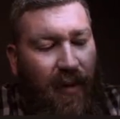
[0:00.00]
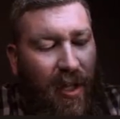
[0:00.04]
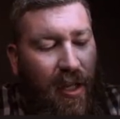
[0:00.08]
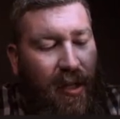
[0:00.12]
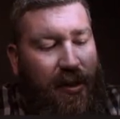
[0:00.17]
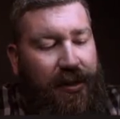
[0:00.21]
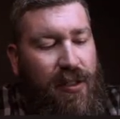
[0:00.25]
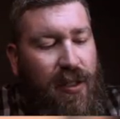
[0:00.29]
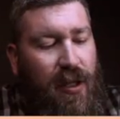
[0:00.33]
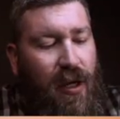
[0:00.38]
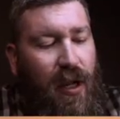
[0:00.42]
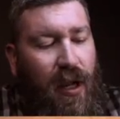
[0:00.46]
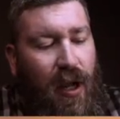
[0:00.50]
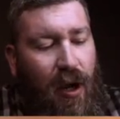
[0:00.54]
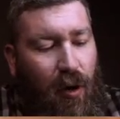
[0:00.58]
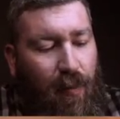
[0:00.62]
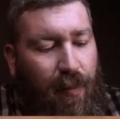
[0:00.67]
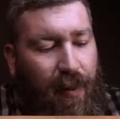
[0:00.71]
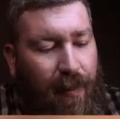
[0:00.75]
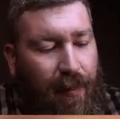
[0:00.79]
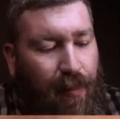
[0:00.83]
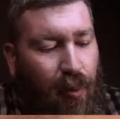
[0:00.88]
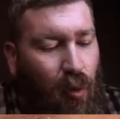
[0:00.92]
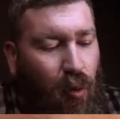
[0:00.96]
It's going to
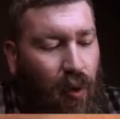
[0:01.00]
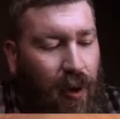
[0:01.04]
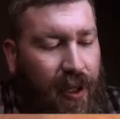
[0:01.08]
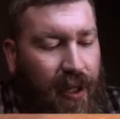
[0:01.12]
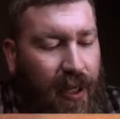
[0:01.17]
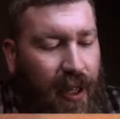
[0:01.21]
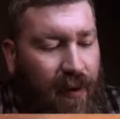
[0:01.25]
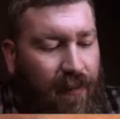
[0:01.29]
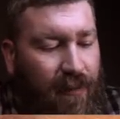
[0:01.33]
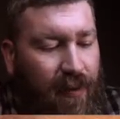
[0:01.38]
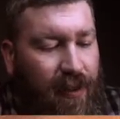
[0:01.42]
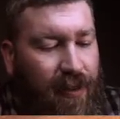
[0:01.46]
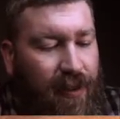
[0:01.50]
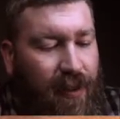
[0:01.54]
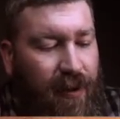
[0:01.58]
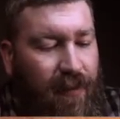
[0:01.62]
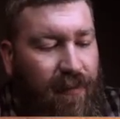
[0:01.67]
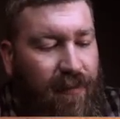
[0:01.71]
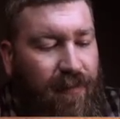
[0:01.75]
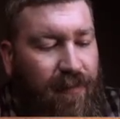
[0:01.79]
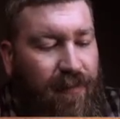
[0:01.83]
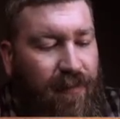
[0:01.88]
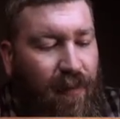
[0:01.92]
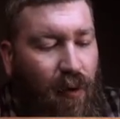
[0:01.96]
help point
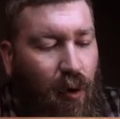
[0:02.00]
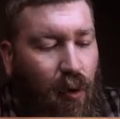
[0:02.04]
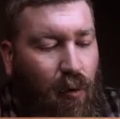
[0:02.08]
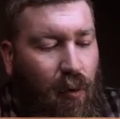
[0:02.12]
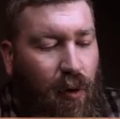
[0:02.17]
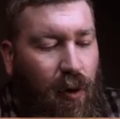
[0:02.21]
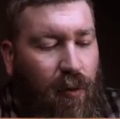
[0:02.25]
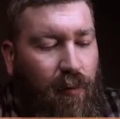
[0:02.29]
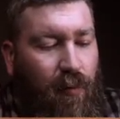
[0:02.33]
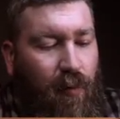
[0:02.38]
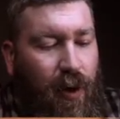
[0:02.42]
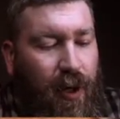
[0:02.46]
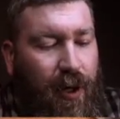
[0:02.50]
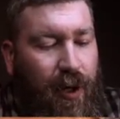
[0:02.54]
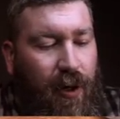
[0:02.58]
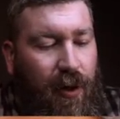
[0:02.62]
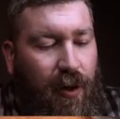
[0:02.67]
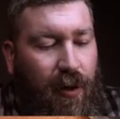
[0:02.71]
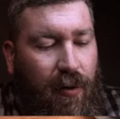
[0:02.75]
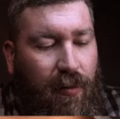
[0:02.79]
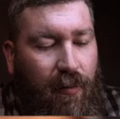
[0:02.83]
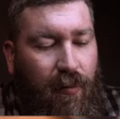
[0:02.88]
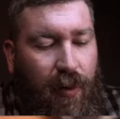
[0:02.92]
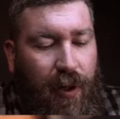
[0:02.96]
everything forward when
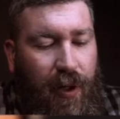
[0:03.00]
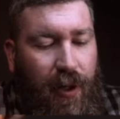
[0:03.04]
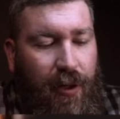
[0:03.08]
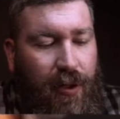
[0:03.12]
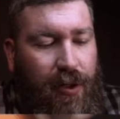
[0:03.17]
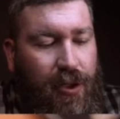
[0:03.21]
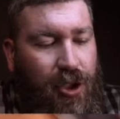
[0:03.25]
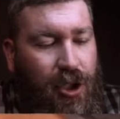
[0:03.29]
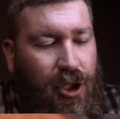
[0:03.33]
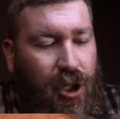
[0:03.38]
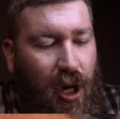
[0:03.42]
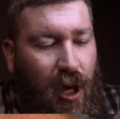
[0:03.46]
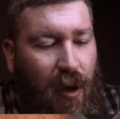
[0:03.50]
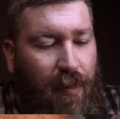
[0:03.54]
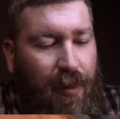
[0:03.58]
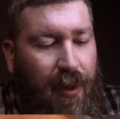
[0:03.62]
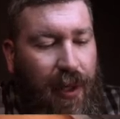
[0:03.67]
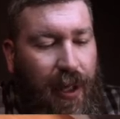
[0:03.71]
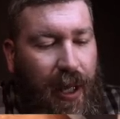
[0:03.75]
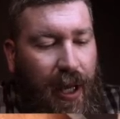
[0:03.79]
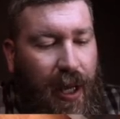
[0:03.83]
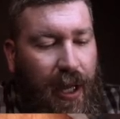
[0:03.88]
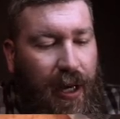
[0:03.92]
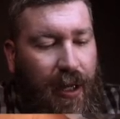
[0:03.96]
you're
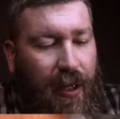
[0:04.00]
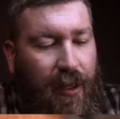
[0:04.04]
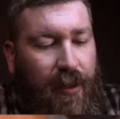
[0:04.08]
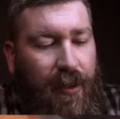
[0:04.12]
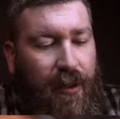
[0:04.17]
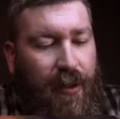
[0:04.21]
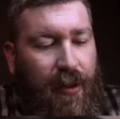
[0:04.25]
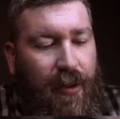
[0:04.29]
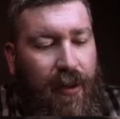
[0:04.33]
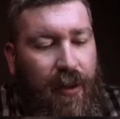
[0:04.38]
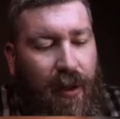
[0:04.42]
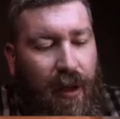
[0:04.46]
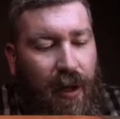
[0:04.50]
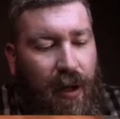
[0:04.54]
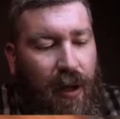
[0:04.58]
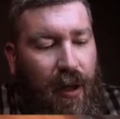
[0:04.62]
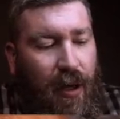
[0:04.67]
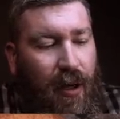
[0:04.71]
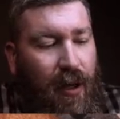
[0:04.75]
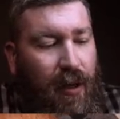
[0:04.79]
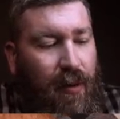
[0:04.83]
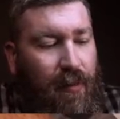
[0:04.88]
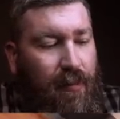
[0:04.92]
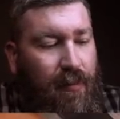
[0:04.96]
chopping at it.
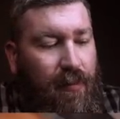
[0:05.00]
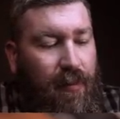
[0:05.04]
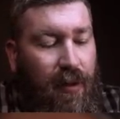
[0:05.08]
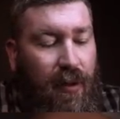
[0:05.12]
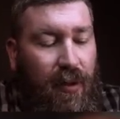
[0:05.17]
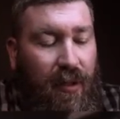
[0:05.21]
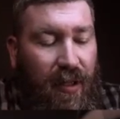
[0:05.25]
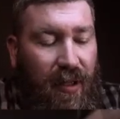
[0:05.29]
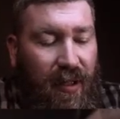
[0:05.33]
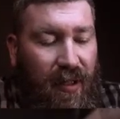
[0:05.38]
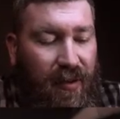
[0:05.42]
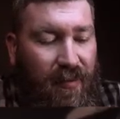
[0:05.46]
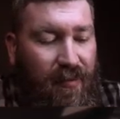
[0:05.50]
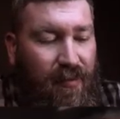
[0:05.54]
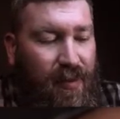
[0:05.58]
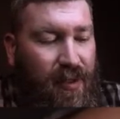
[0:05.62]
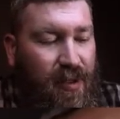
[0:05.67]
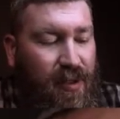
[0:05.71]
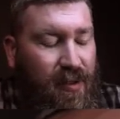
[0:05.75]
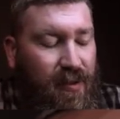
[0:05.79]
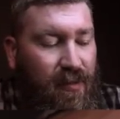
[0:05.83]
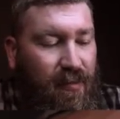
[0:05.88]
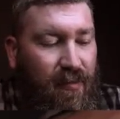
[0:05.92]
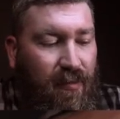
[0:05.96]

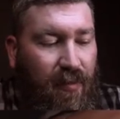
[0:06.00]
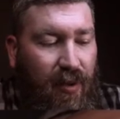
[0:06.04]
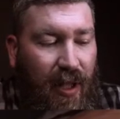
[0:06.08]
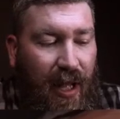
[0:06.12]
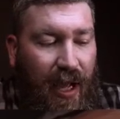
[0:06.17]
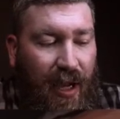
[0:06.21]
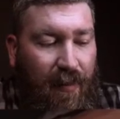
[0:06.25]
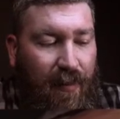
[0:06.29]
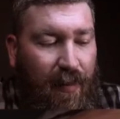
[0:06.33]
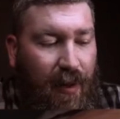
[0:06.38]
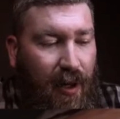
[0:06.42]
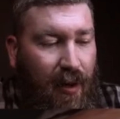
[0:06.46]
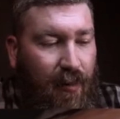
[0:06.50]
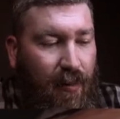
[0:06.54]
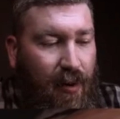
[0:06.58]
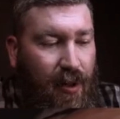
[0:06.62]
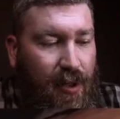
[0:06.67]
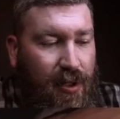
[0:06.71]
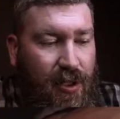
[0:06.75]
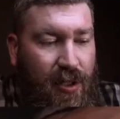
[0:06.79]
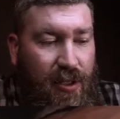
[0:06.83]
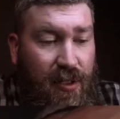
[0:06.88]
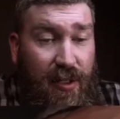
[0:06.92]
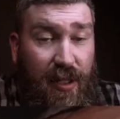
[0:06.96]
Limbs, blackberry
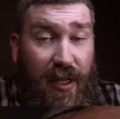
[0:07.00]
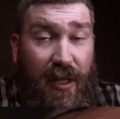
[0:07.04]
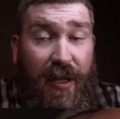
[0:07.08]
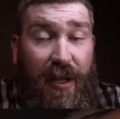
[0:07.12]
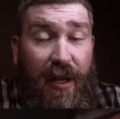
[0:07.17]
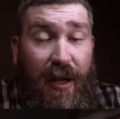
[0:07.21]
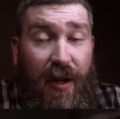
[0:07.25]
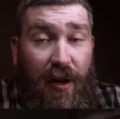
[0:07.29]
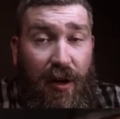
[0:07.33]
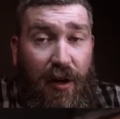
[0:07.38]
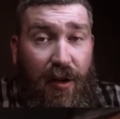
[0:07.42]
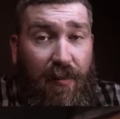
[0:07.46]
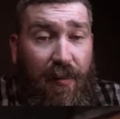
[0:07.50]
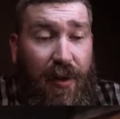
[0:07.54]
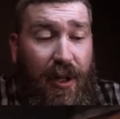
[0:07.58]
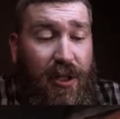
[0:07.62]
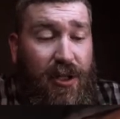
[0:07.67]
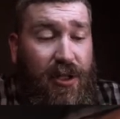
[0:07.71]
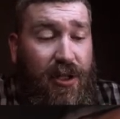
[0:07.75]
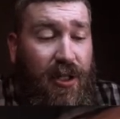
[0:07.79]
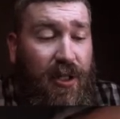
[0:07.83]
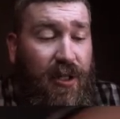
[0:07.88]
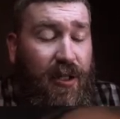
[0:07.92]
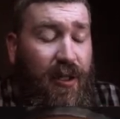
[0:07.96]
bushes, like Aaron
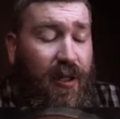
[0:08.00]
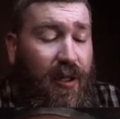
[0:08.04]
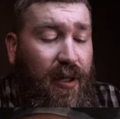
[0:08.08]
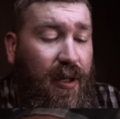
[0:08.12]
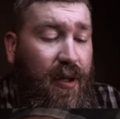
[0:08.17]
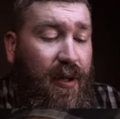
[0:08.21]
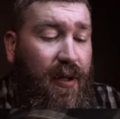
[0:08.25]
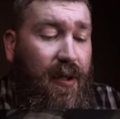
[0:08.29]
mentioned.